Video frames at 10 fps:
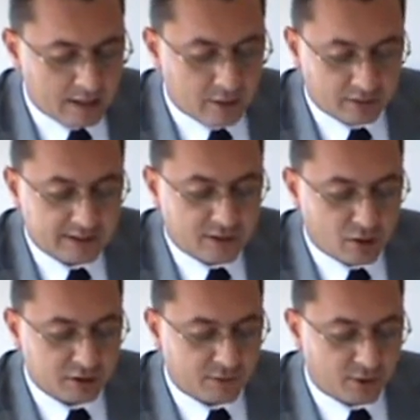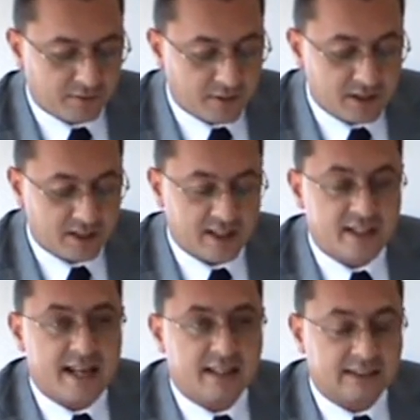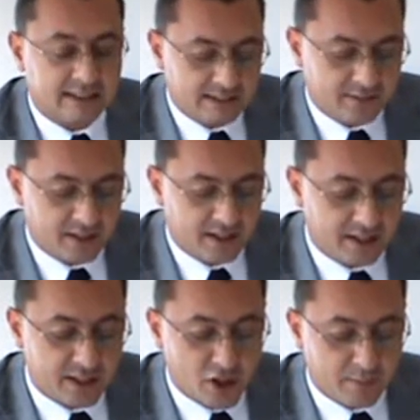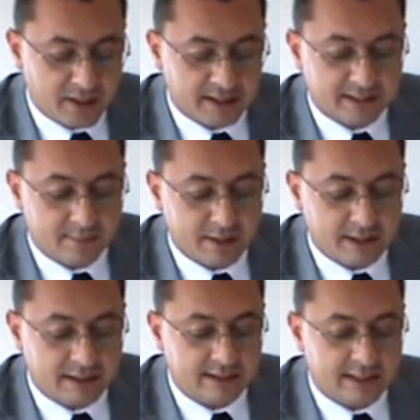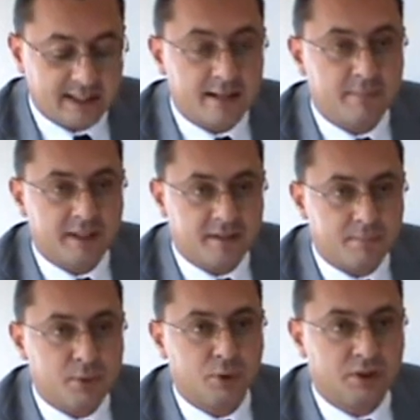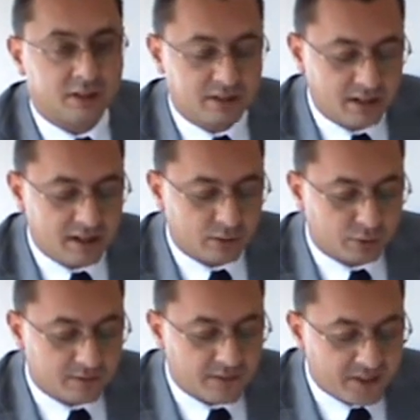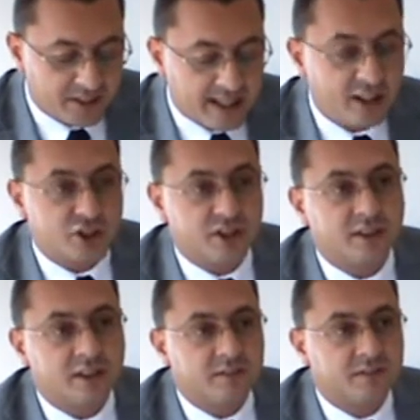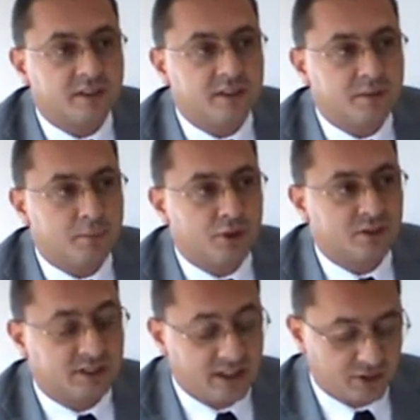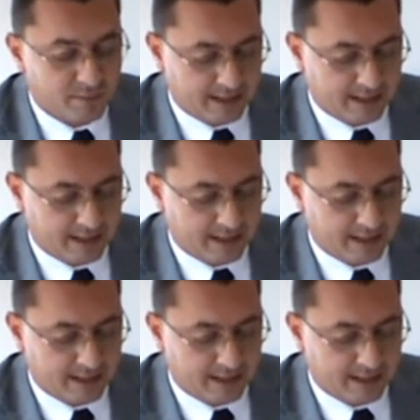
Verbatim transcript: Now, this calls for a further analysis of the economic instability that can be imputed to the very nature of uh, modern central